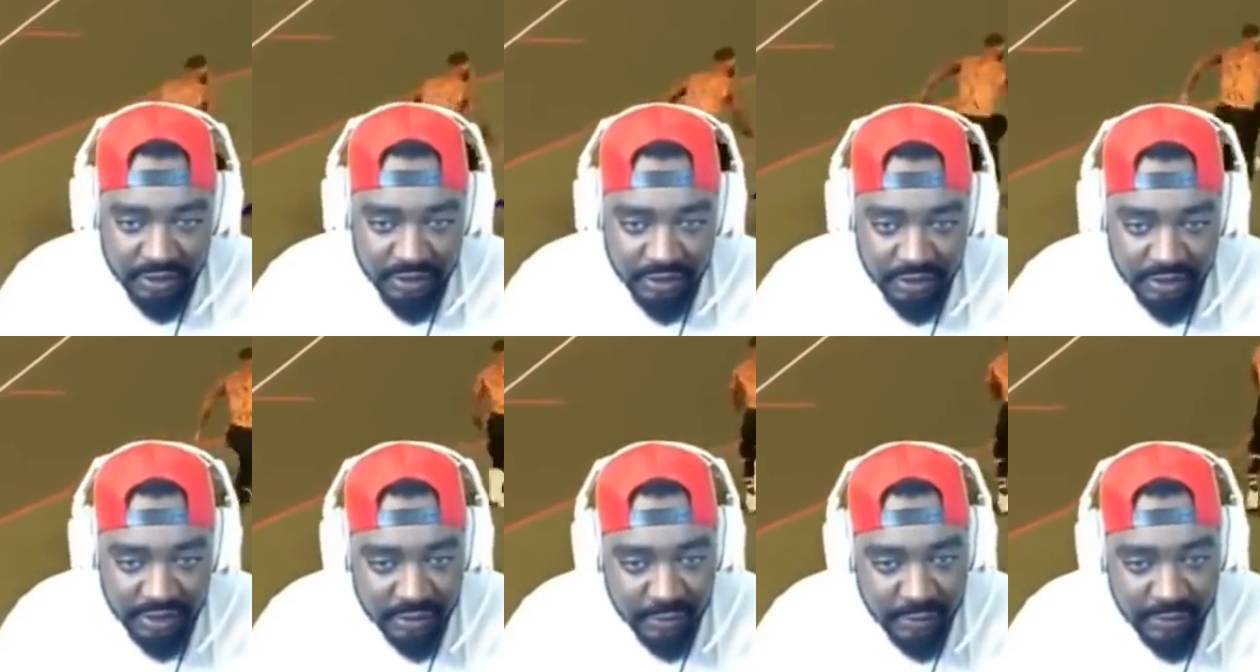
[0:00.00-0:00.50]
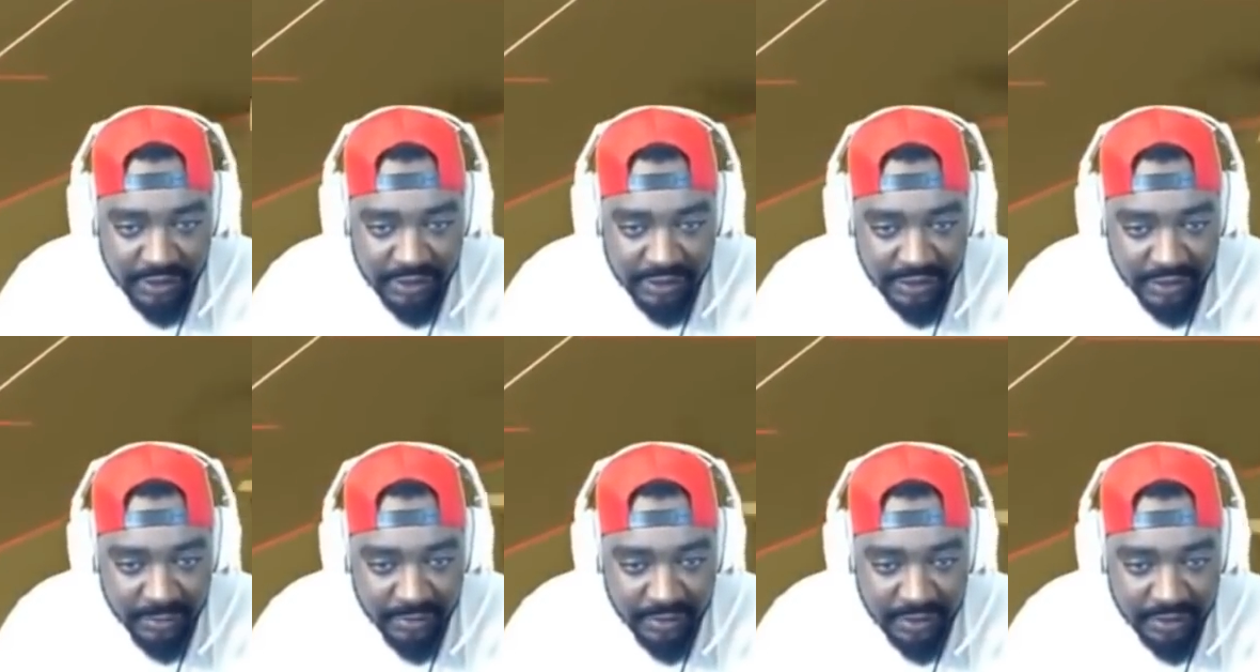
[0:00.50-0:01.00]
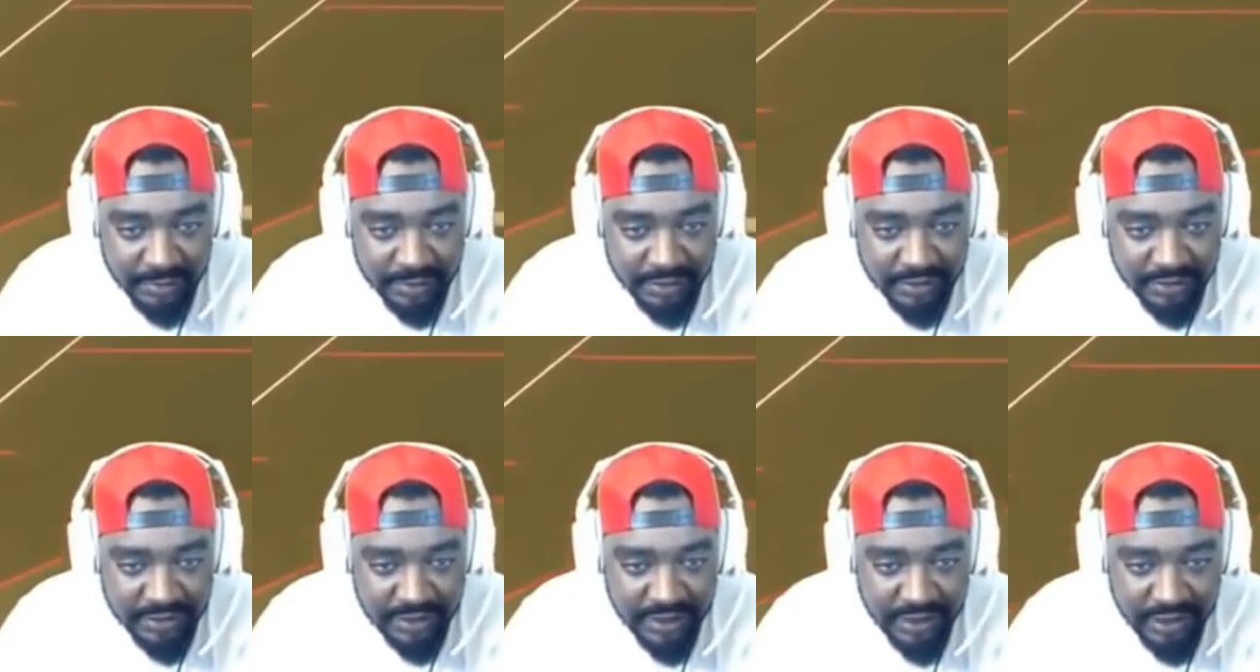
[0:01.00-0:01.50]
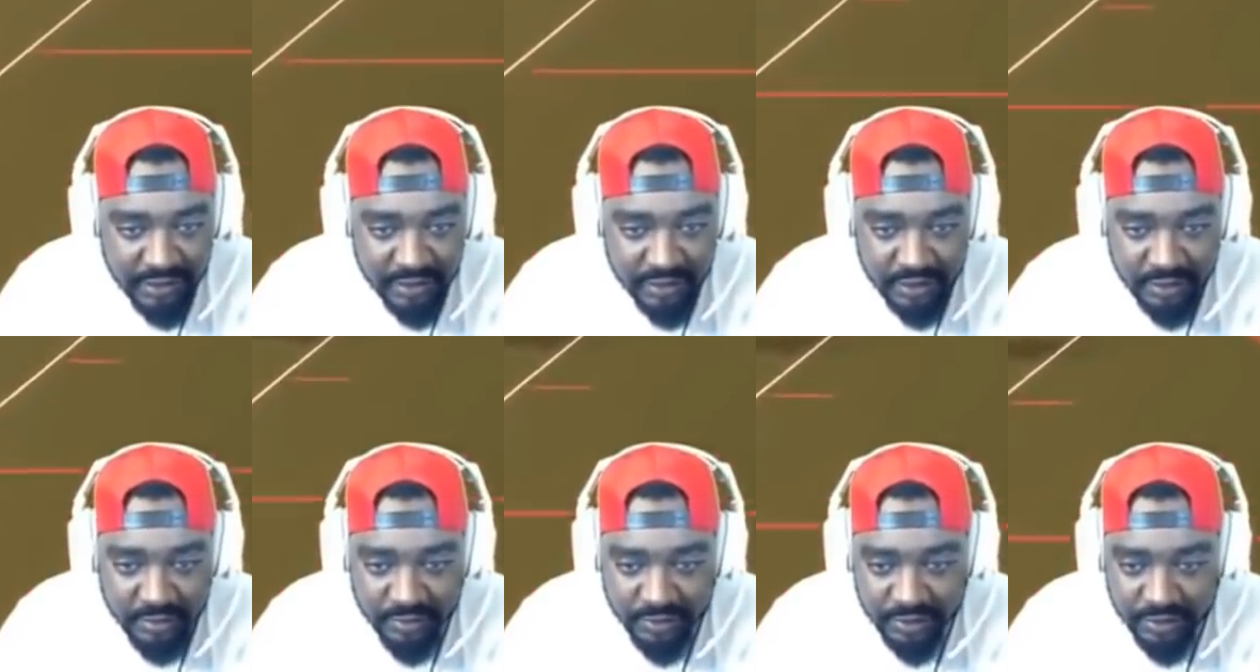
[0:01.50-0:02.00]
That's why I can't play music out
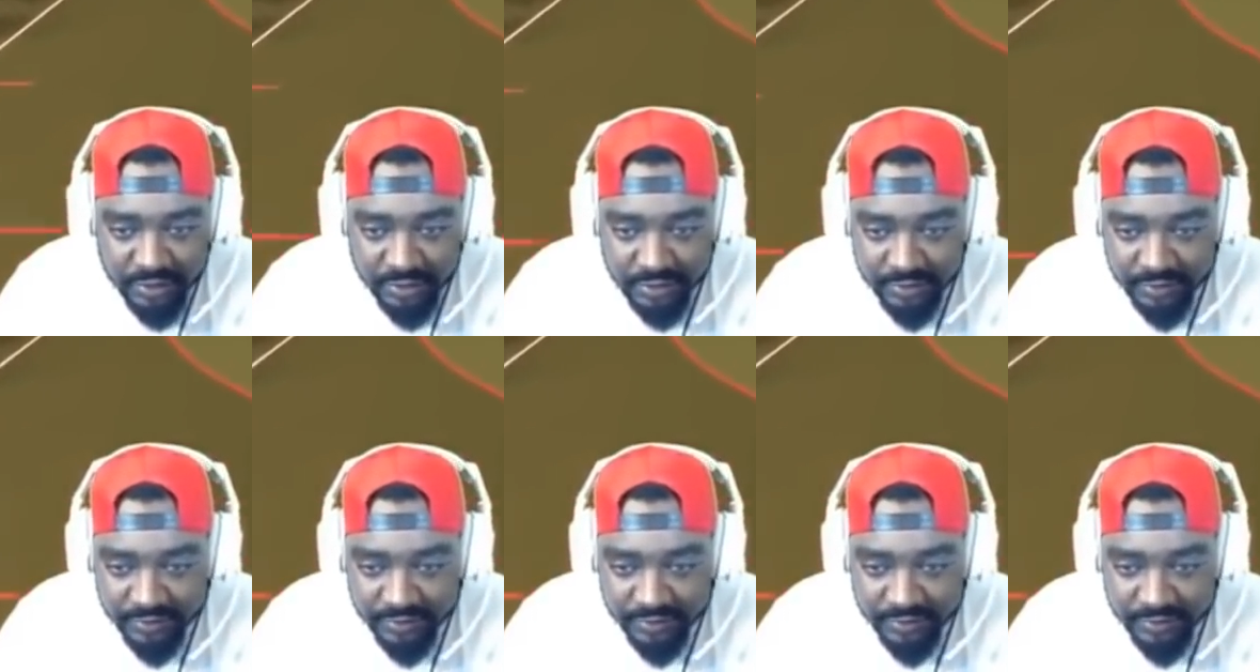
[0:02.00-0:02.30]
here, bruh.